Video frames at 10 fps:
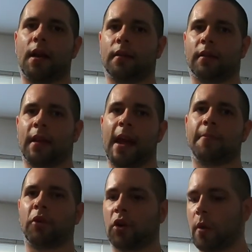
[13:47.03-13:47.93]
like the
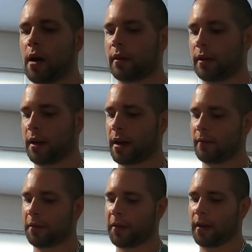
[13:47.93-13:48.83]
camera quality and
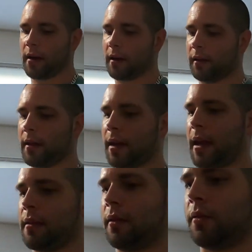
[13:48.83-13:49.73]
everything on it. Like
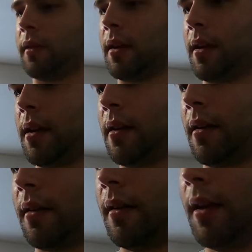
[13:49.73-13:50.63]
as you see
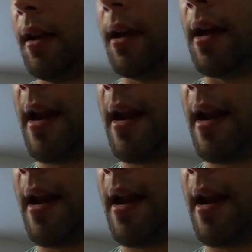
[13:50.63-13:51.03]
here, it